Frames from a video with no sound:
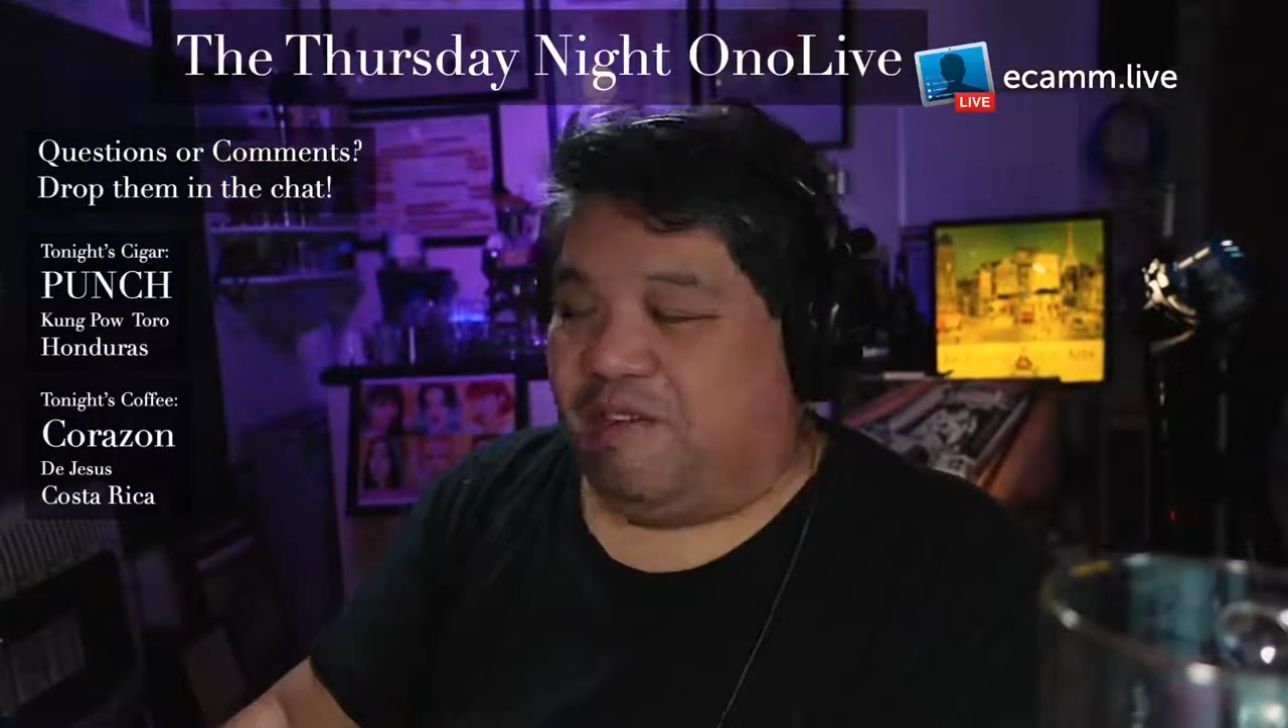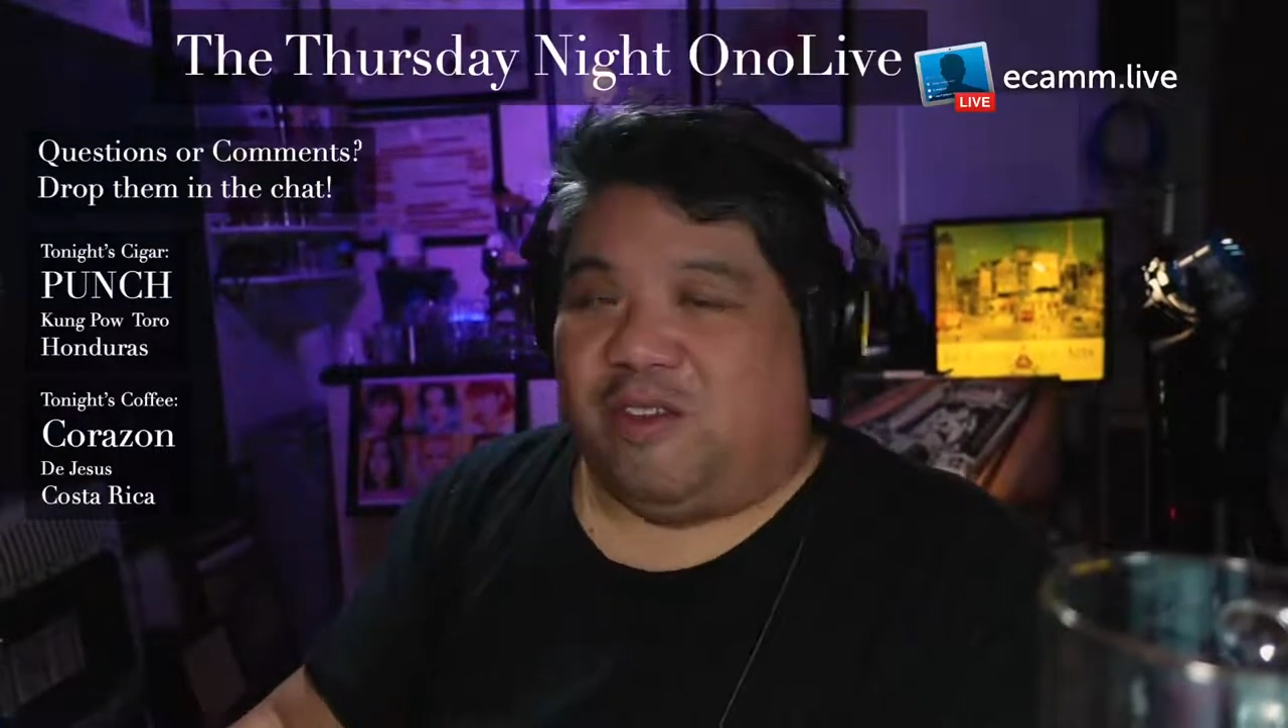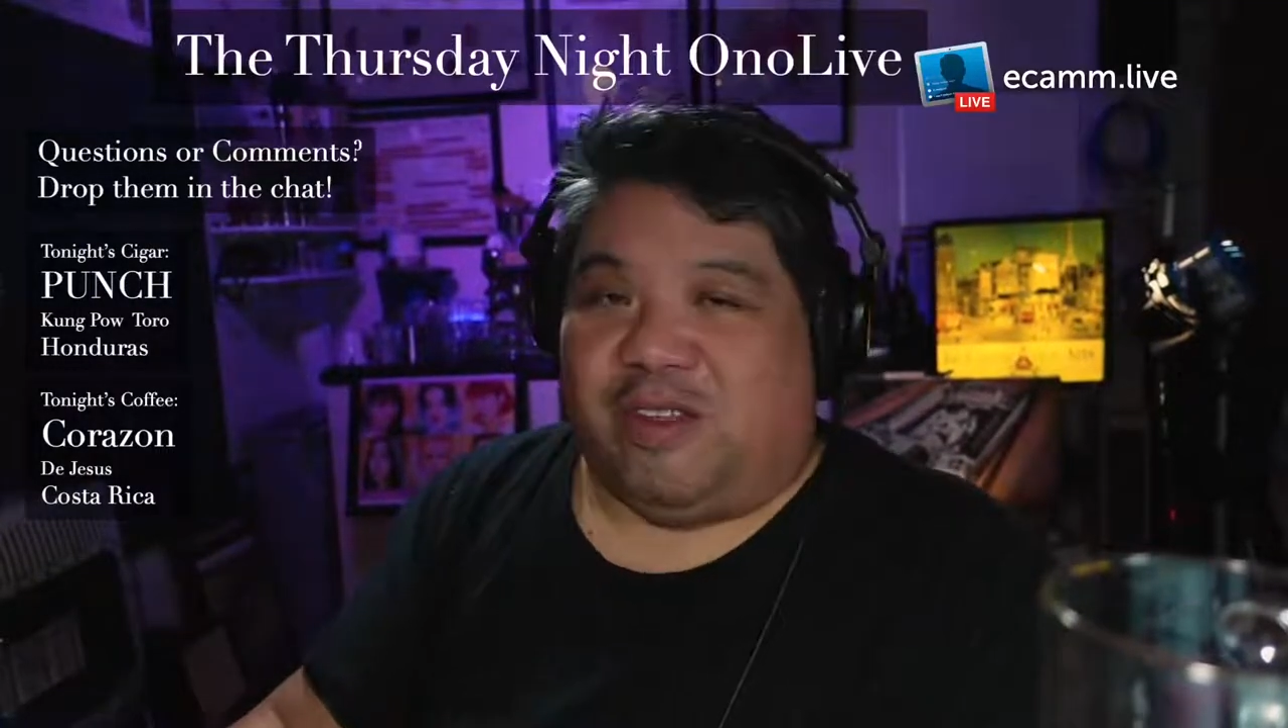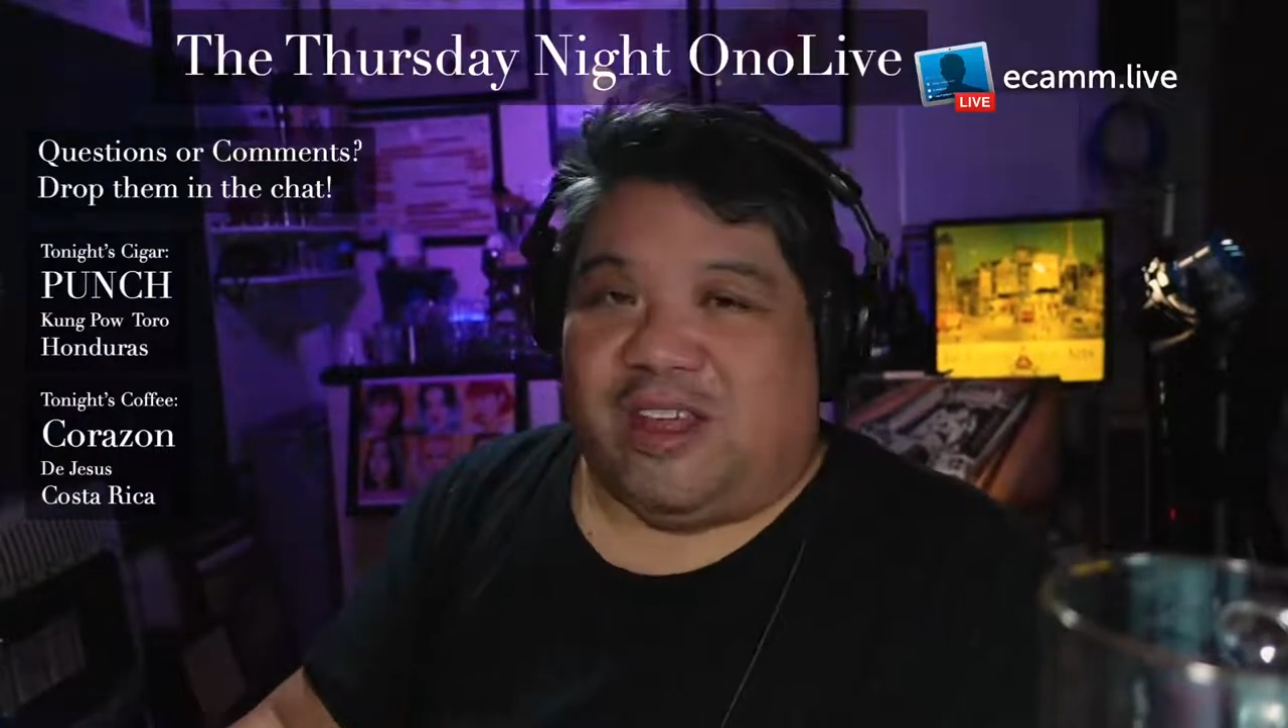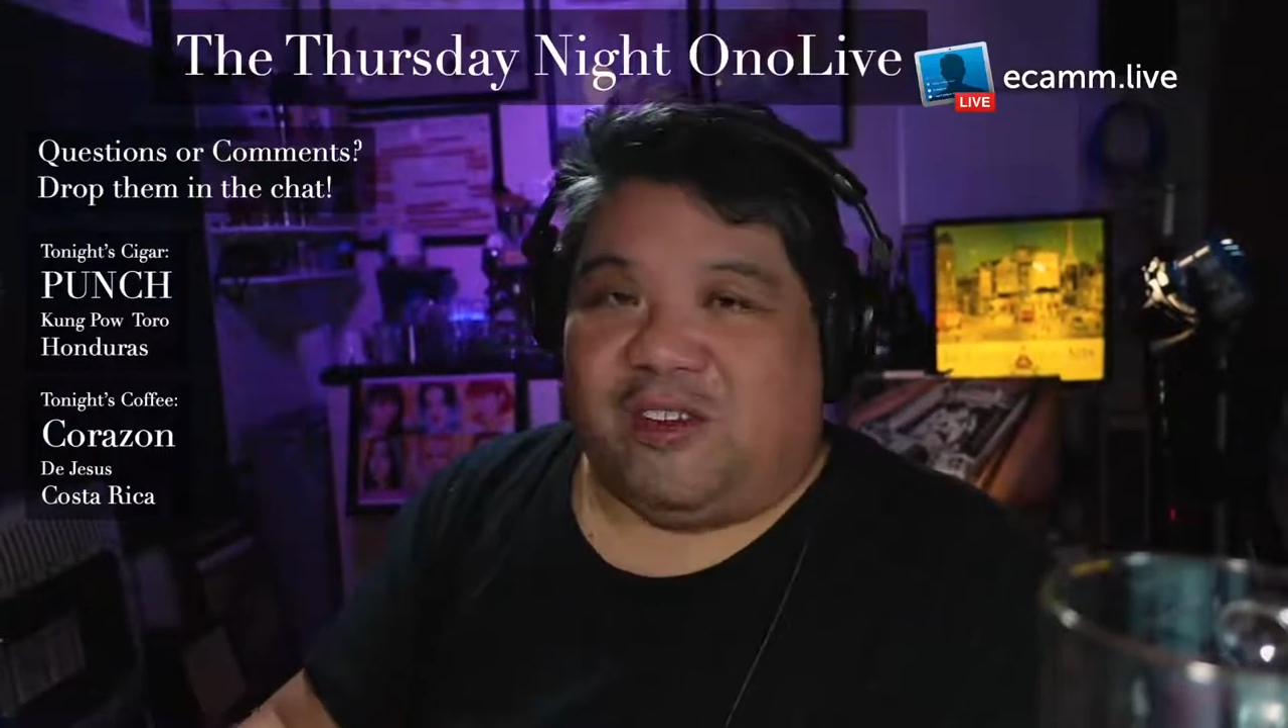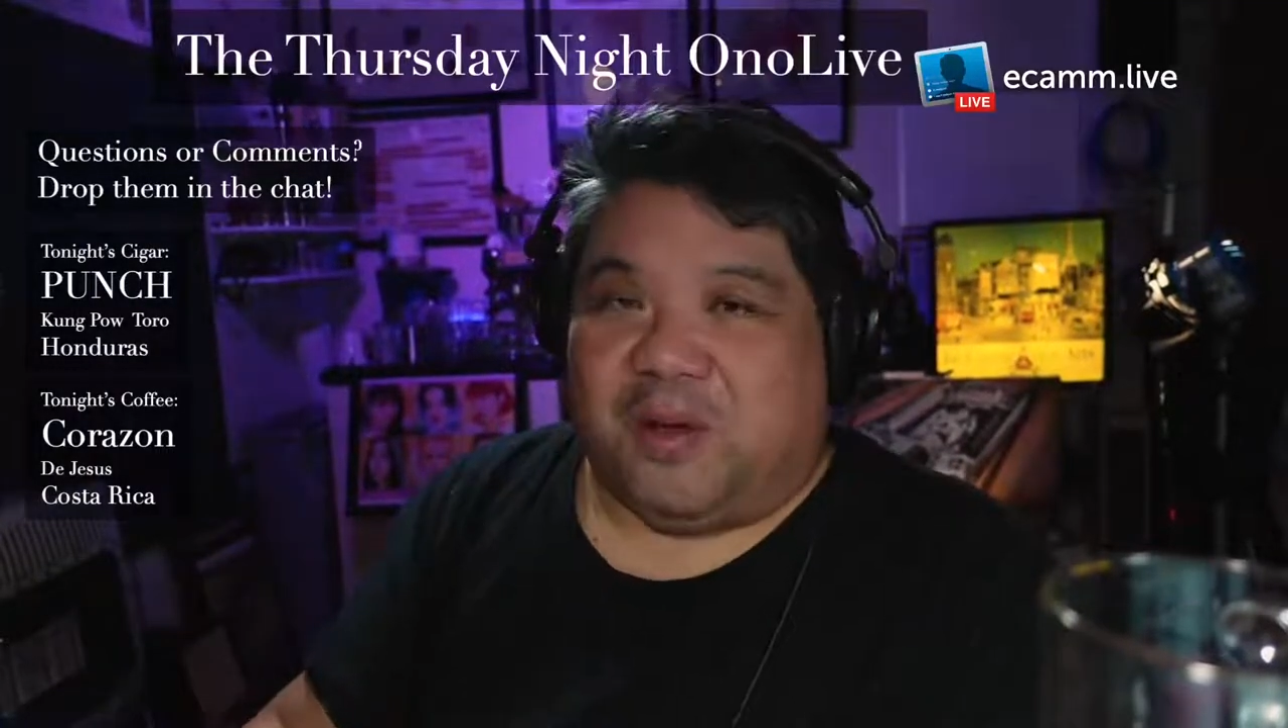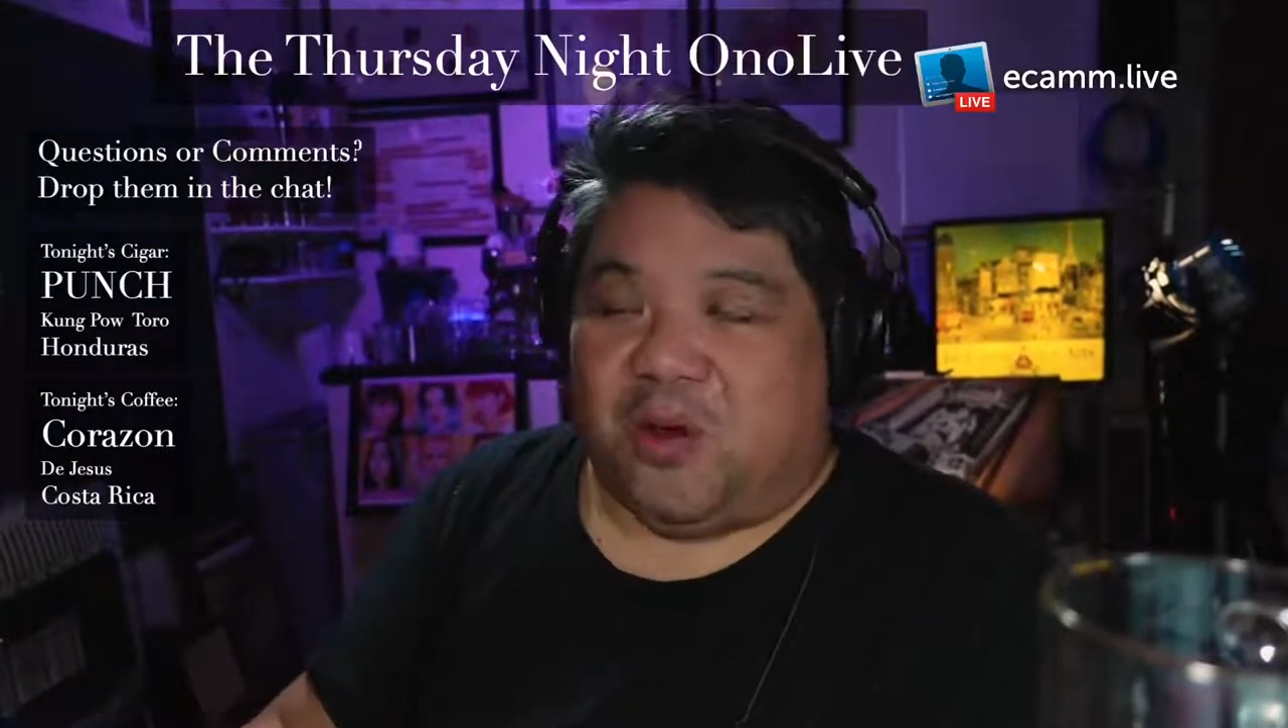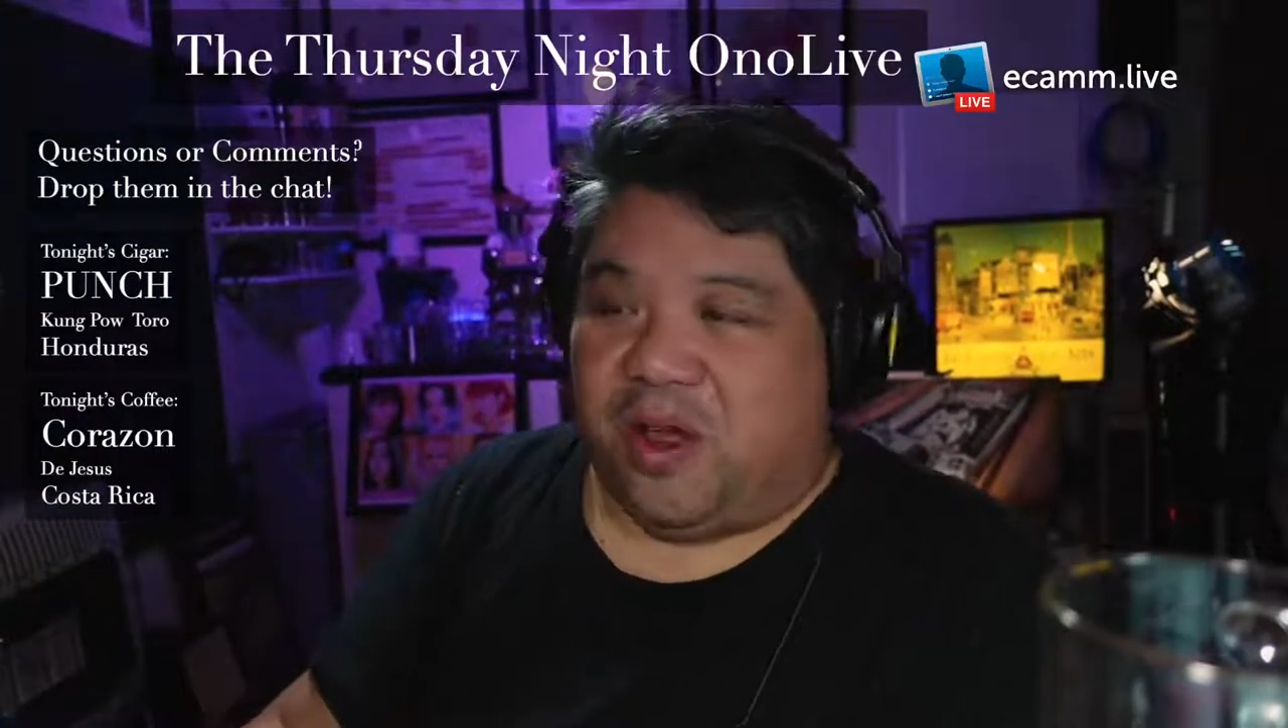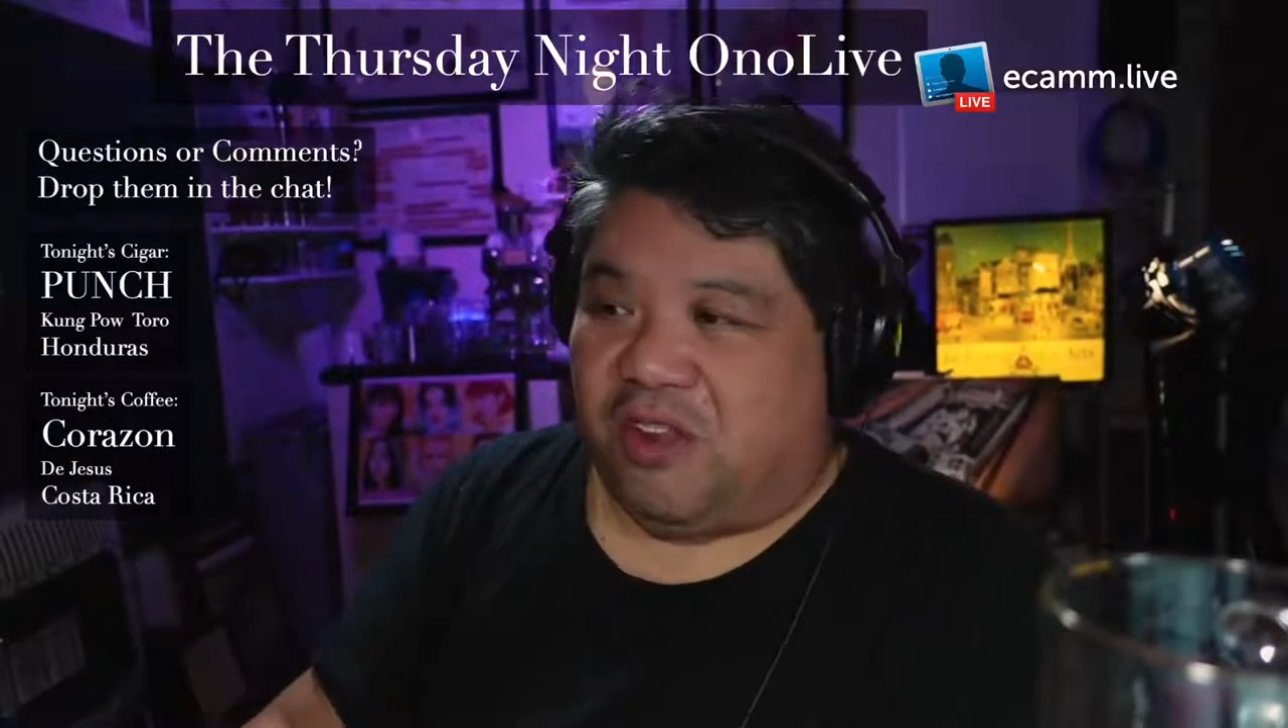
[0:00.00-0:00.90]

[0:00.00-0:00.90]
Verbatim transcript: So that should be quite